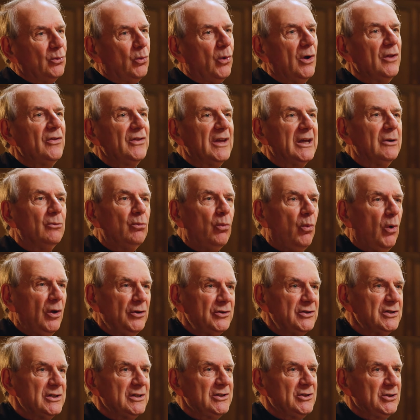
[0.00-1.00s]
what they
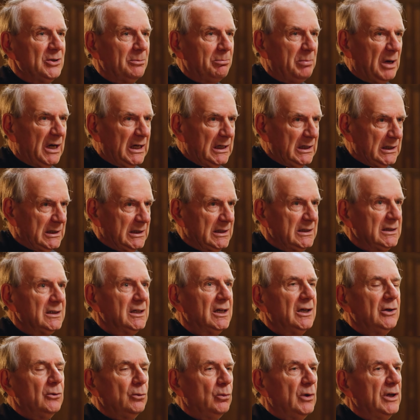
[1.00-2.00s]
wanted to buy,
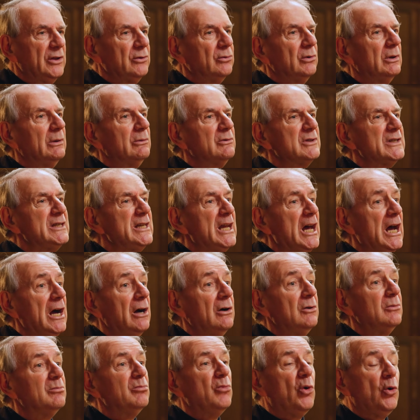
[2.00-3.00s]
whether it was
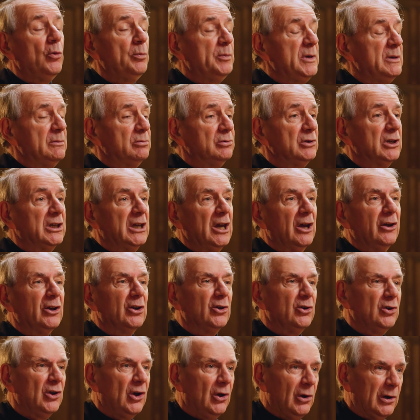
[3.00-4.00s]
now more people going
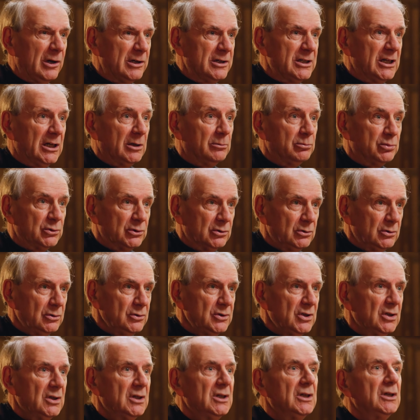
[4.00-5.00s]
on holiday abroad,